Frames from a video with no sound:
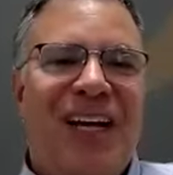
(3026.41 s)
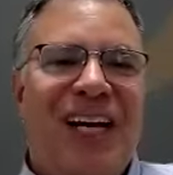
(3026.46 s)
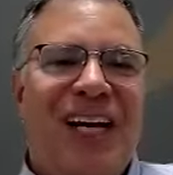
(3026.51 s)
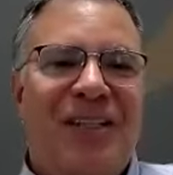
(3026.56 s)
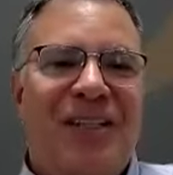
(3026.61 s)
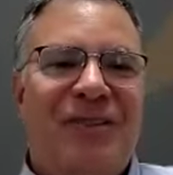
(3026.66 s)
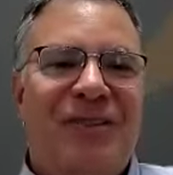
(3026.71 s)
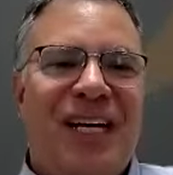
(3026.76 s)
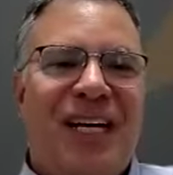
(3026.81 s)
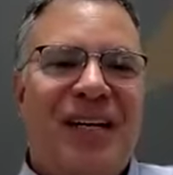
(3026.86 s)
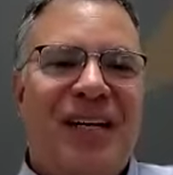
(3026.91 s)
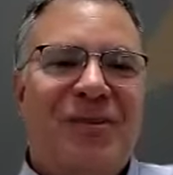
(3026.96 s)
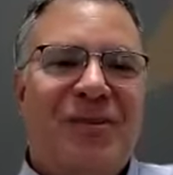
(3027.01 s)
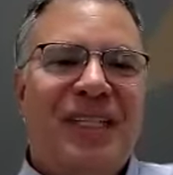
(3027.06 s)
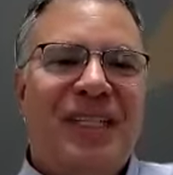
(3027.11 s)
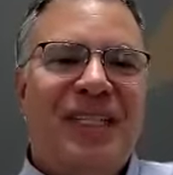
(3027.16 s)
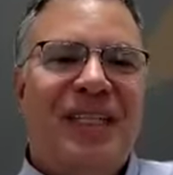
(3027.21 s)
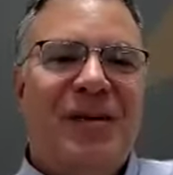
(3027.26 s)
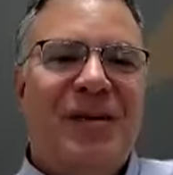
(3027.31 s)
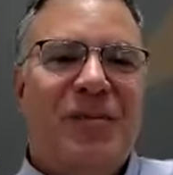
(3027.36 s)
and you've got to
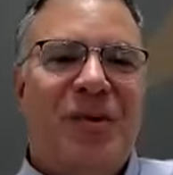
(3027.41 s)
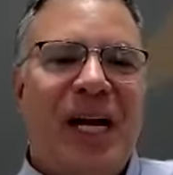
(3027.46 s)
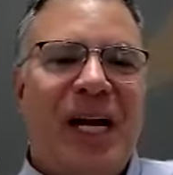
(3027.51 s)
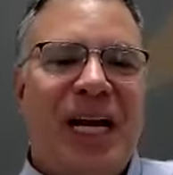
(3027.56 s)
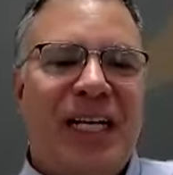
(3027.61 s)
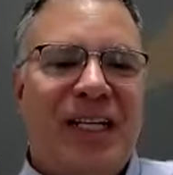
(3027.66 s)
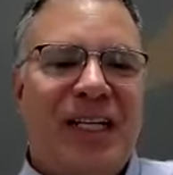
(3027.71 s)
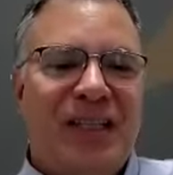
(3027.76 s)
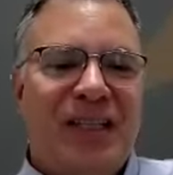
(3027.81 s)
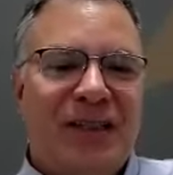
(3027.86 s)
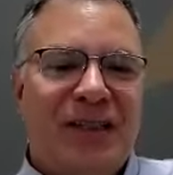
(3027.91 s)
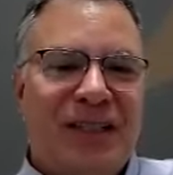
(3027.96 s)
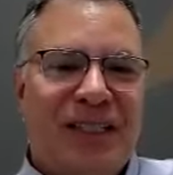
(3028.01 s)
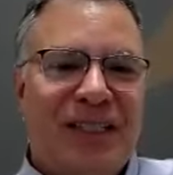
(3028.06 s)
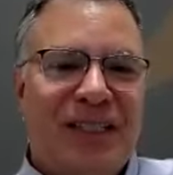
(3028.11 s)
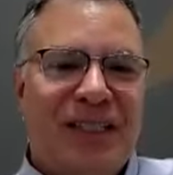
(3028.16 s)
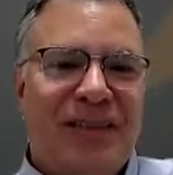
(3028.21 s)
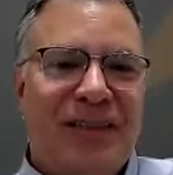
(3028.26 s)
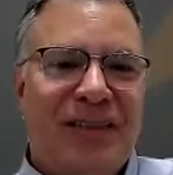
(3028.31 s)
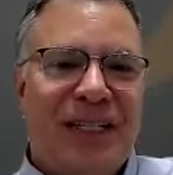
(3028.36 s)
read them
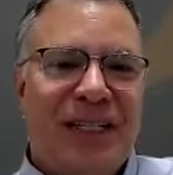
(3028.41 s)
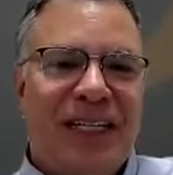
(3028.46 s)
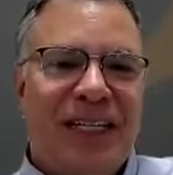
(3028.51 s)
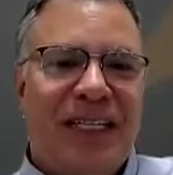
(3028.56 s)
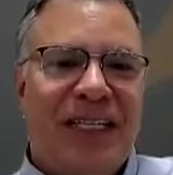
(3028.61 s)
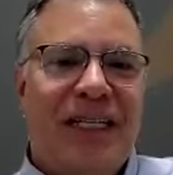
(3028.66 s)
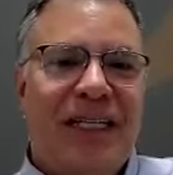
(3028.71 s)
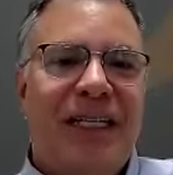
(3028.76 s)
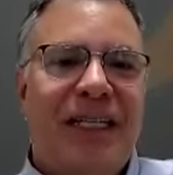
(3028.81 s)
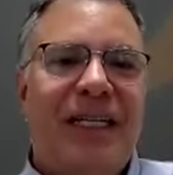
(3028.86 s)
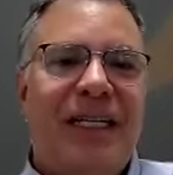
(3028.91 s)
regularly, right?